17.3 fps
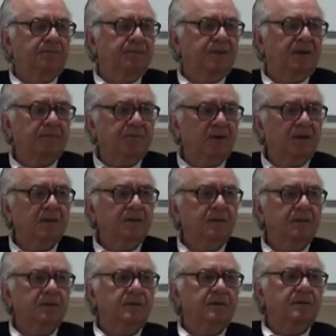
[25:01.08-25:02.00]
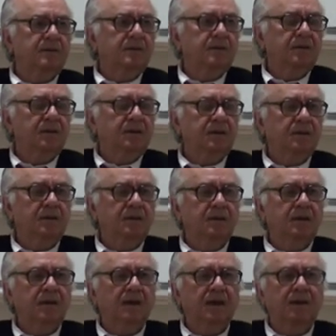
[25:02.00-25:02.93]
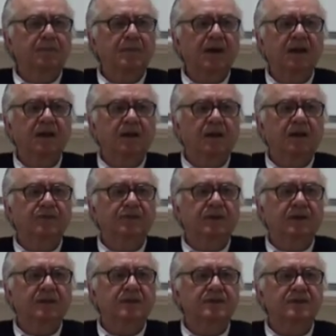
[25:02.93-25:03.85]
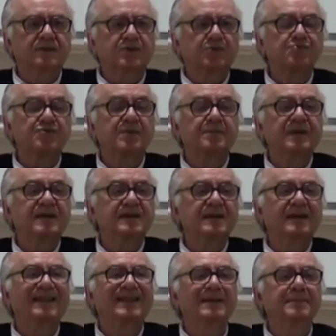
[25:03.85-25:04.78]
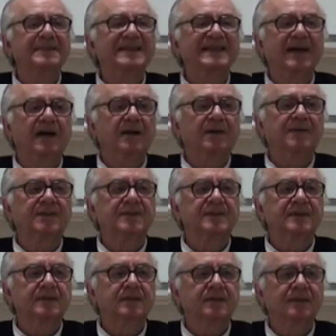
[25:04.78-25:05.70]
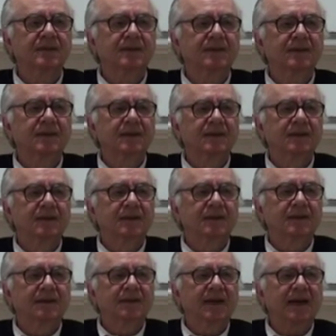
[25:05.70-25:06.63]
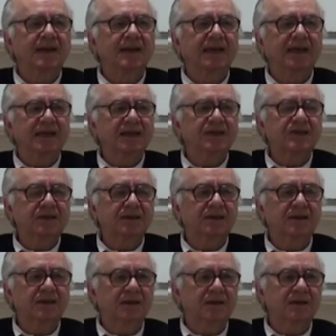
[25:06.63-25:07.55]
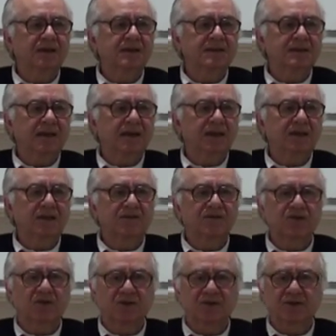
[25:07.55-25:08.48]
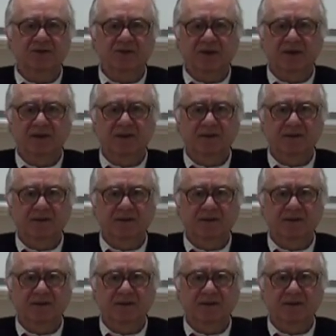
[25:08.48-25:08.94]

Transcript: people in many continents to represent themselves, then history is a kind of sorcery.